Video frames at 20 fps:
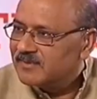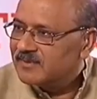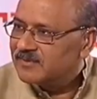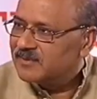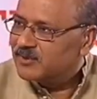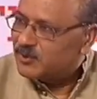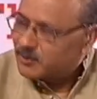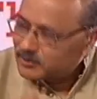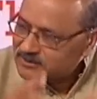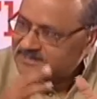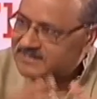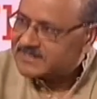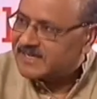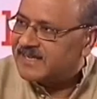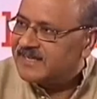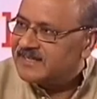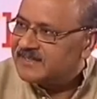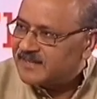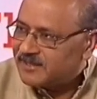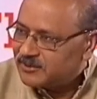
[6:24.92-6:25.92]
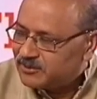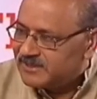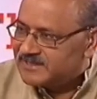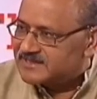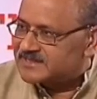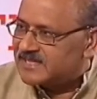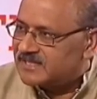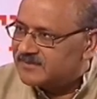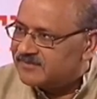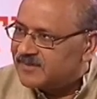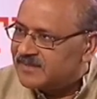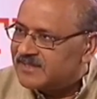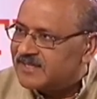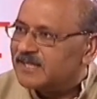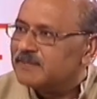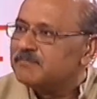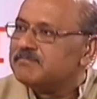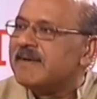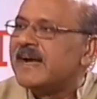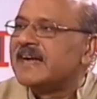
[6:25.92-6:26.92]
the good side that you discovered and
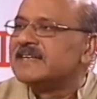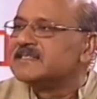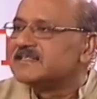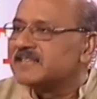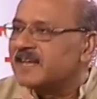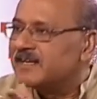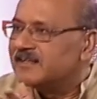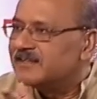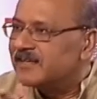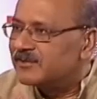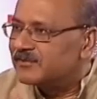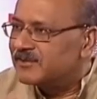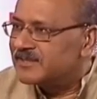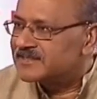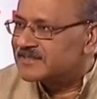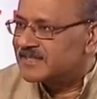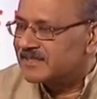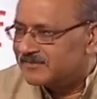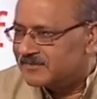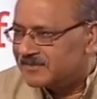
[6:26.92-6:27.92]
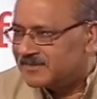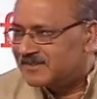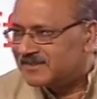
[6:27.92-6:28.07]
the bad side that you discovered.